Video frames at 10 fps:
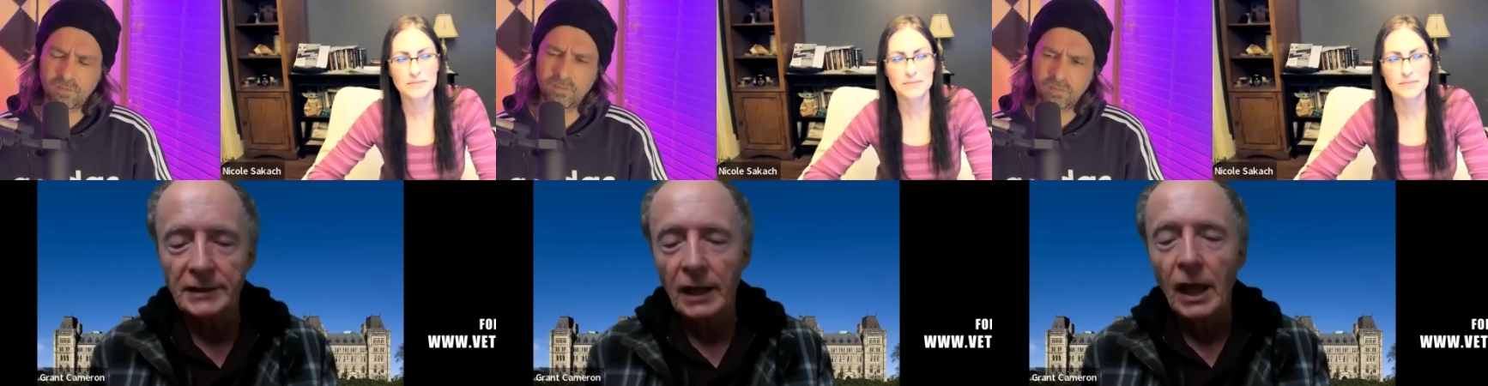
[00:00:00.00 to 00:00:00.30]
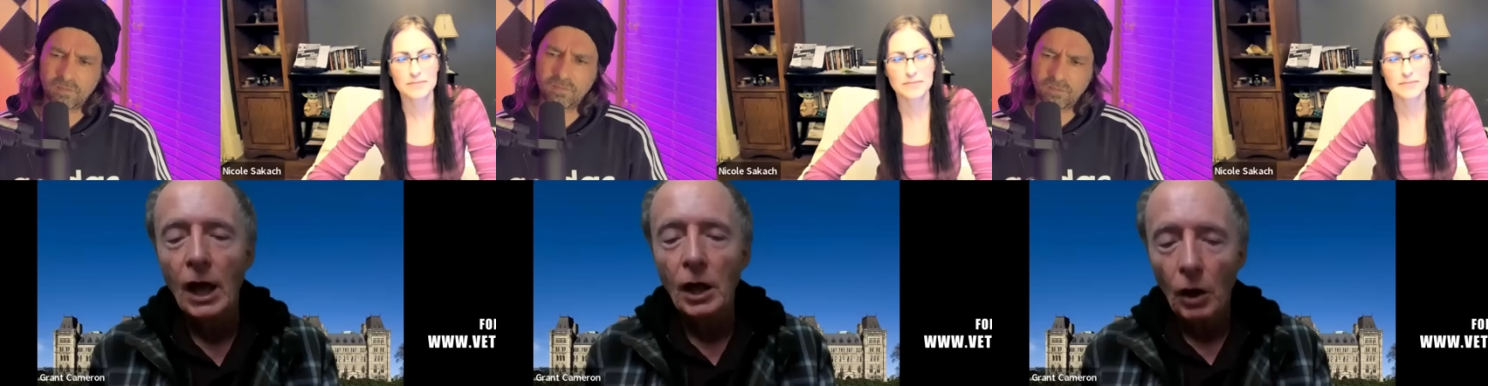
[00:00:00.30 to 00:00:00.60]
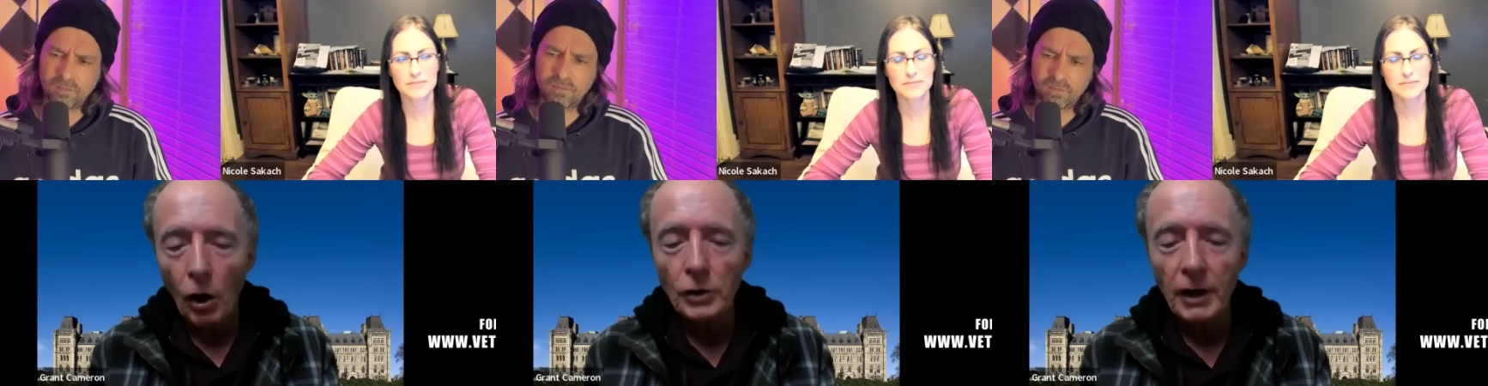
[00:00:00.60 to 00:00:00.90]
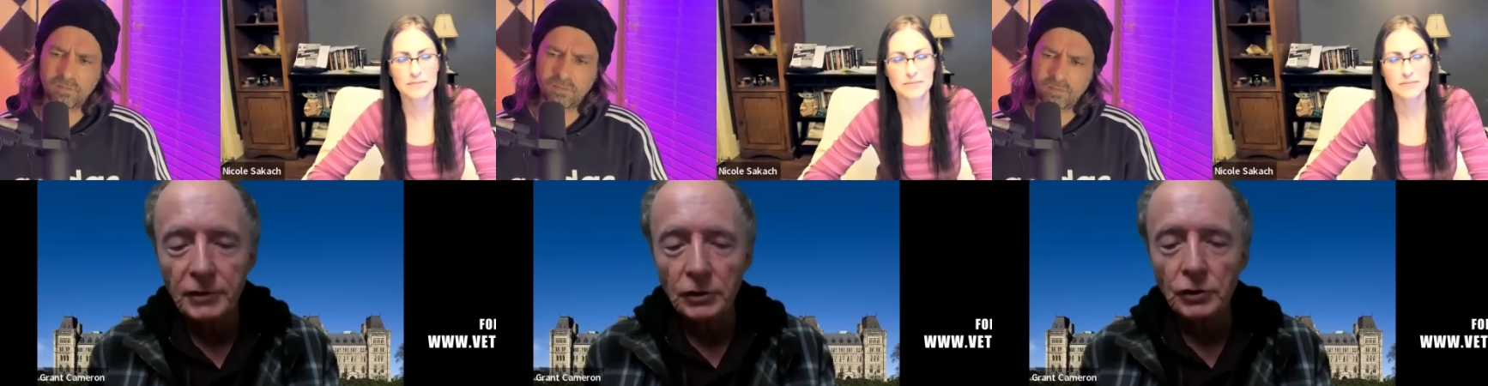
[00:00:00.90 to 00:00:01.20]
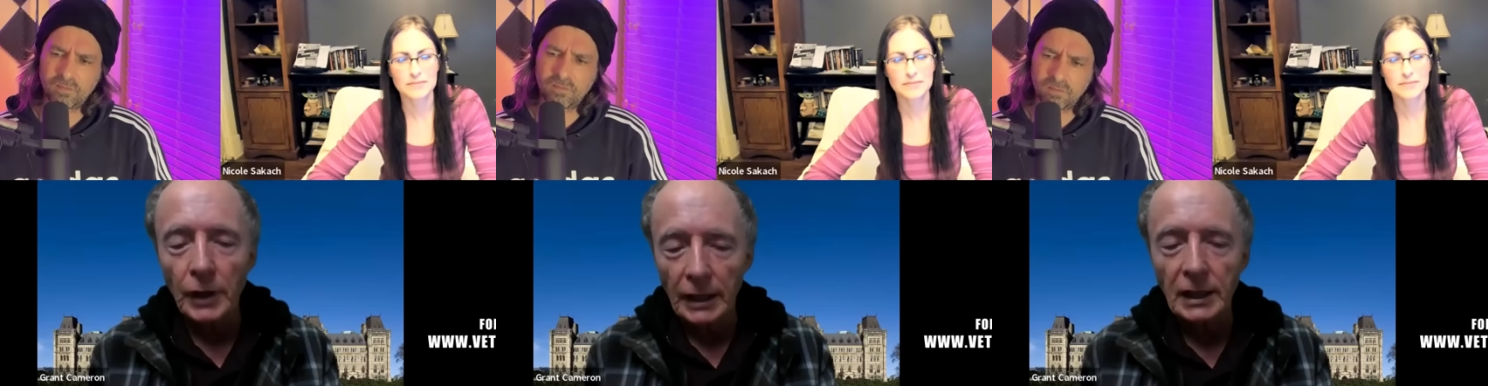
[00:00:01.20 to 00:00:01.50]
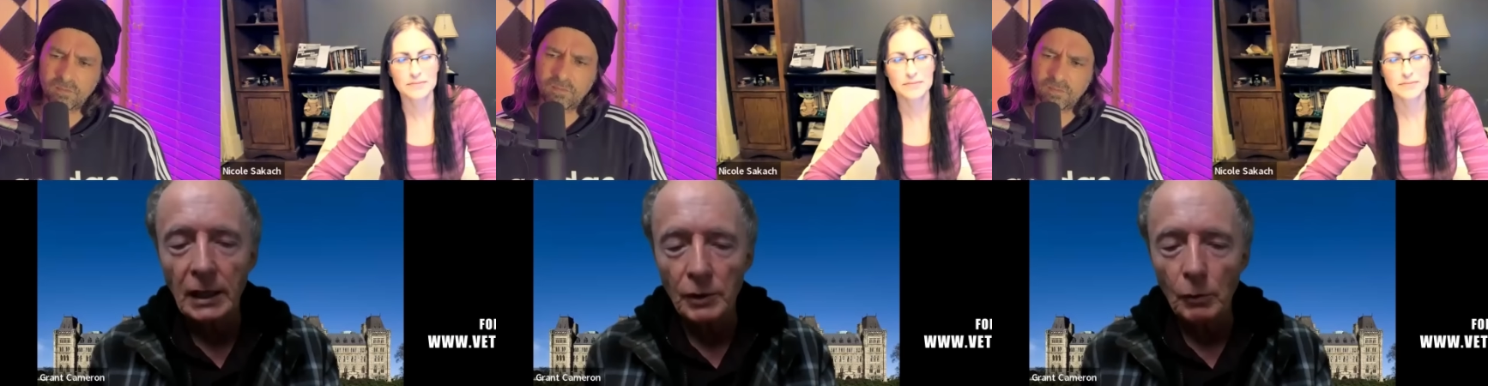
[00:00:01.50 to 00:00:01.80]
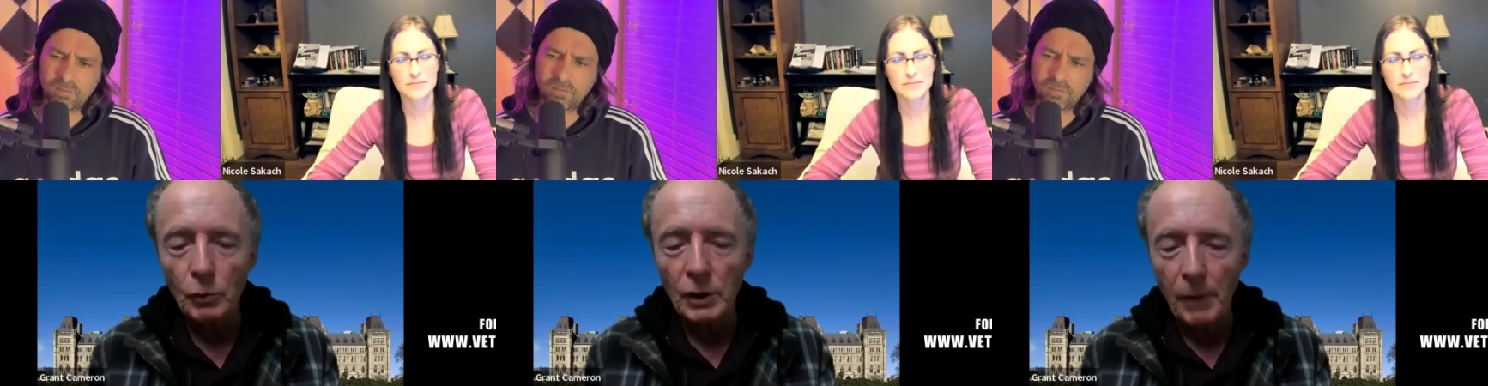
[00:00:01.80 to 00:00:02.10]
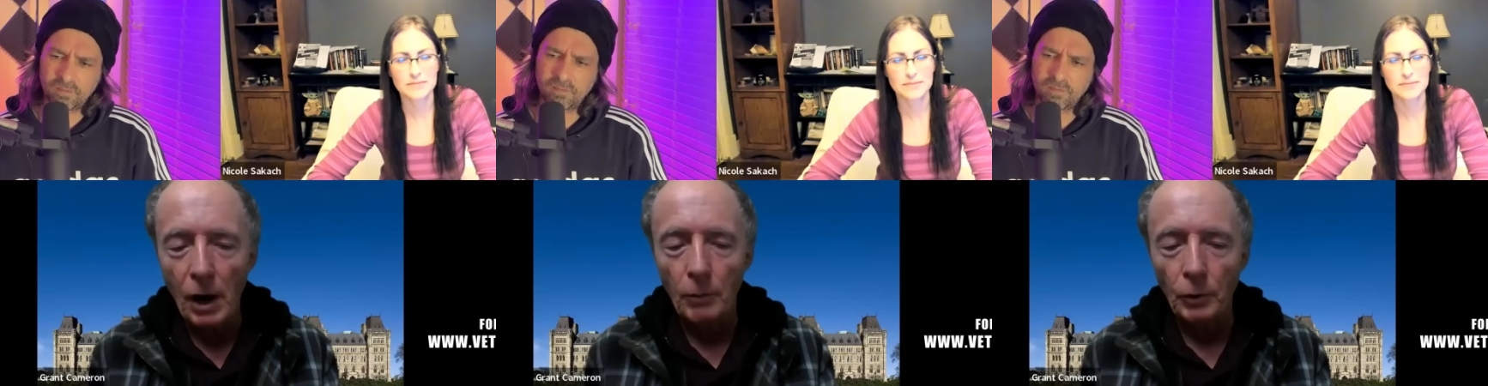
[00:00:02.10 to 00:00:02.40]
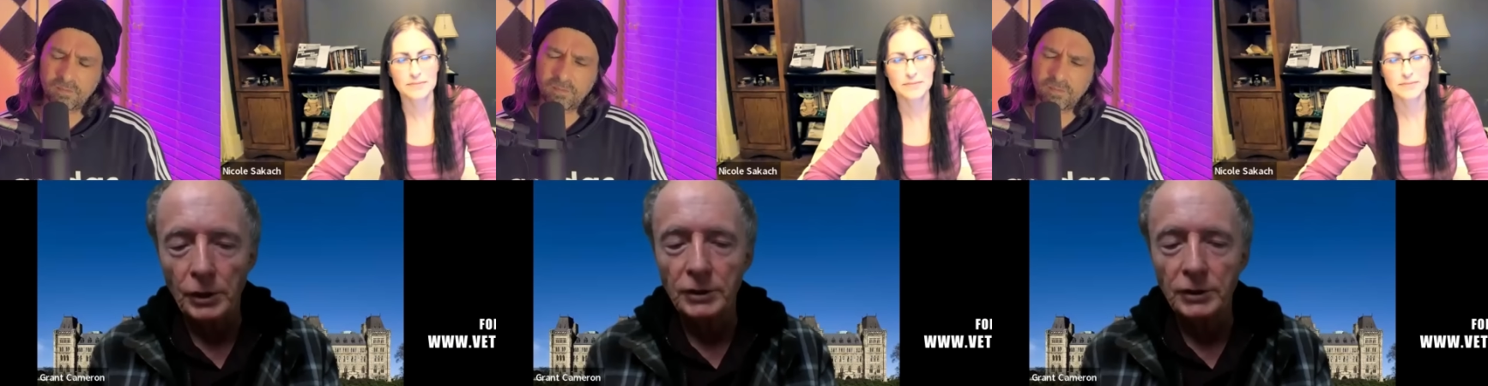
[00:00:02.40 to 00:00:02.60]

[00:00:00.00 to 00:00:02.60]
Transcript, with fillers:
Speaker 1: say all you have to do and I did it with a, with a PowerPoint.